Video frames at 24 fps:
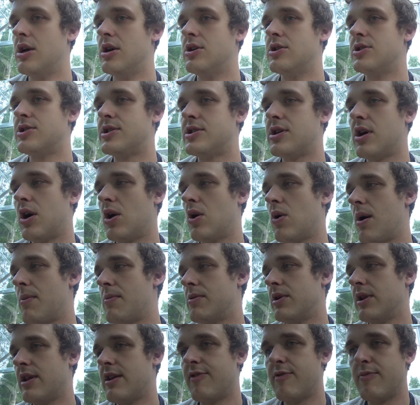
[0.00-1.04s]
So I'm
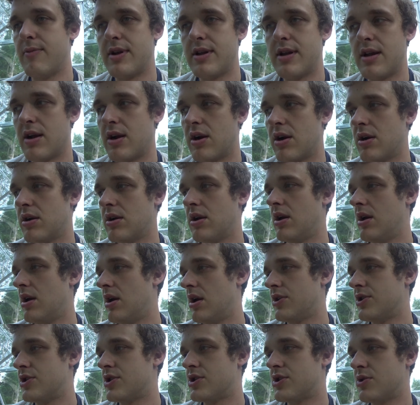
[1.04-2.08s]
gonna leave them in here,
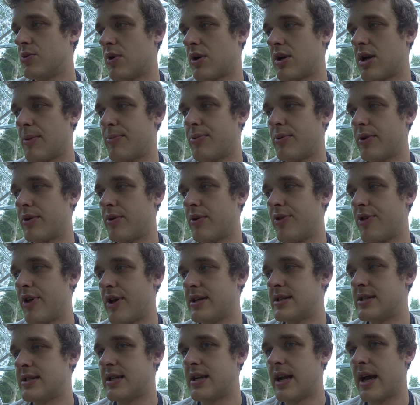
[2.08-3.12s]
just do a couple little
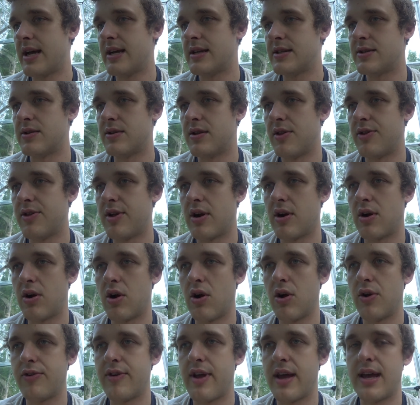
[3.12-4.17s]
things tonight so that they're
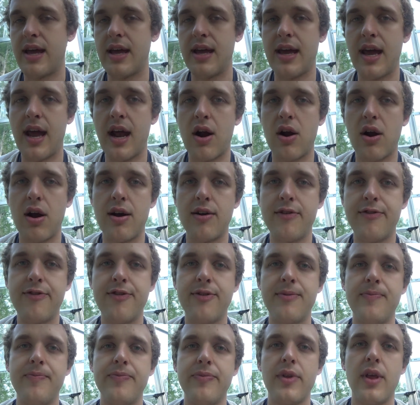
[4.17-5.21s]
all taken care
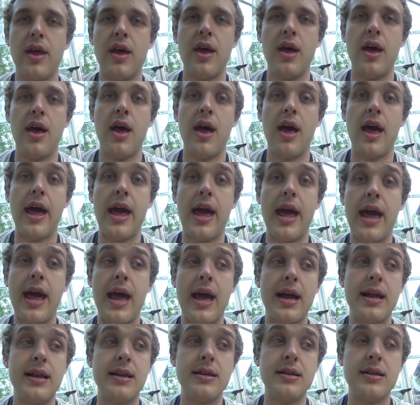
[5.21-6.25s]
of,
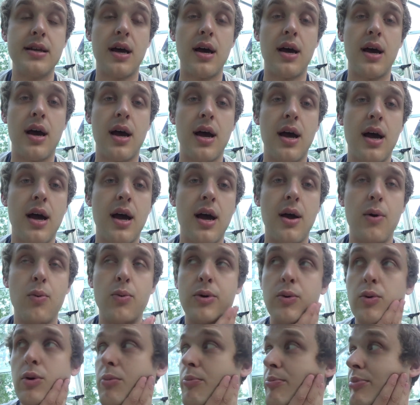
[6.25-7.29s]
and uh,
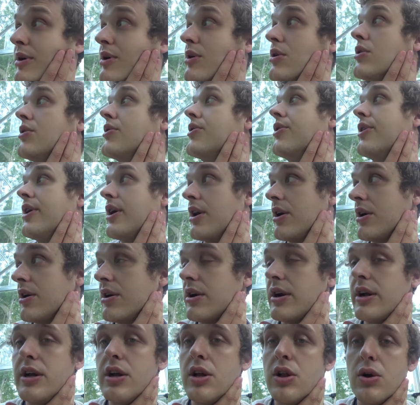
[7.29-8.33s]
we will build their
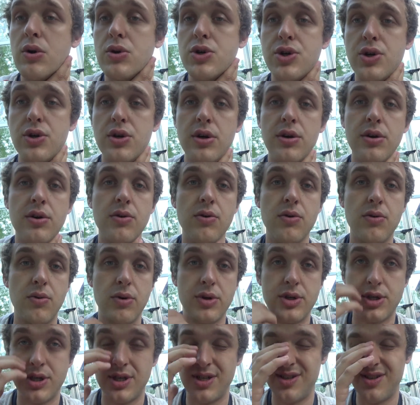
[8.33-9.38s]
enclosure,
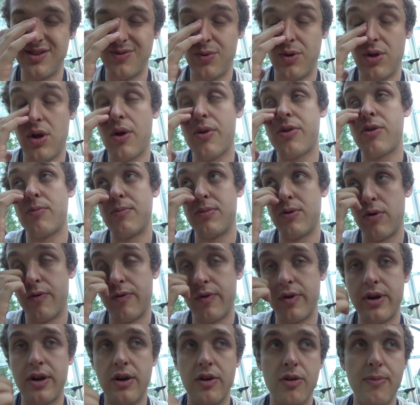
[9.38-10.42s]
which will also be
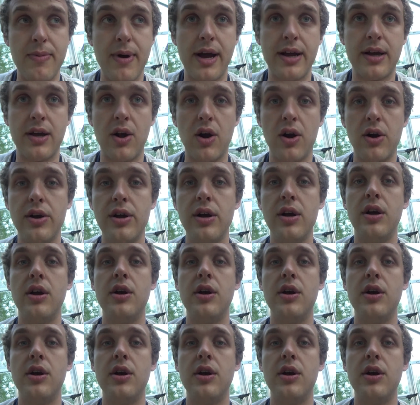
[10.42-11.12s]
over here in the backyard.